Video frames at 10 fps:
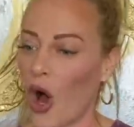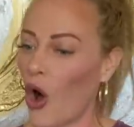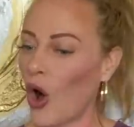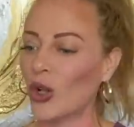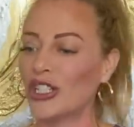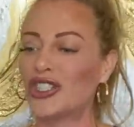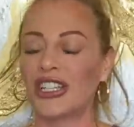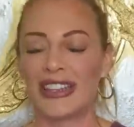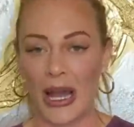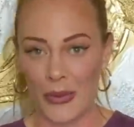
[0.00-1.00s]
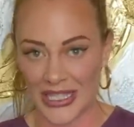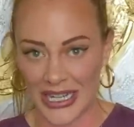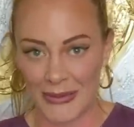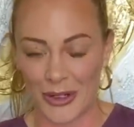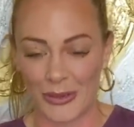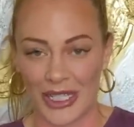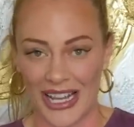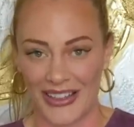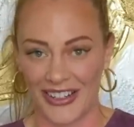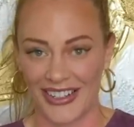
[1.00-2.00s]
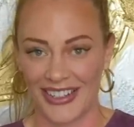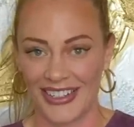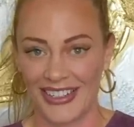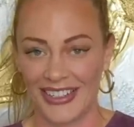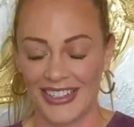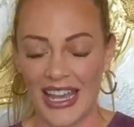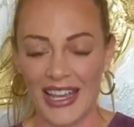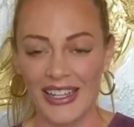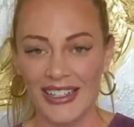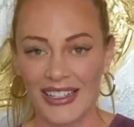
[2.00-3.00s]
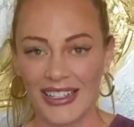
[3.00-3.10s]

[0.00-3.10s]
Holy shit, that wasn't amicable either, okay?